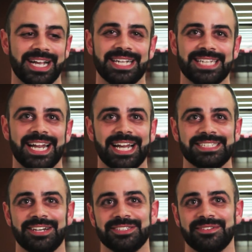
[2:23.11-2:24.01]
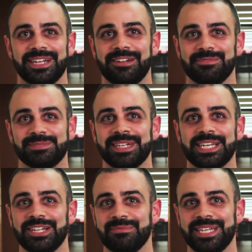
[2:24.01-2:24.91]
hey Dad, I gotta tell you something, it's been
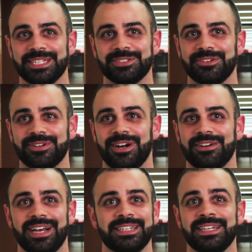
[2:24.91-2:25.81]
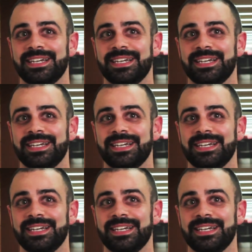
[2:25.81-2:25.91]
killing me this whole car ride.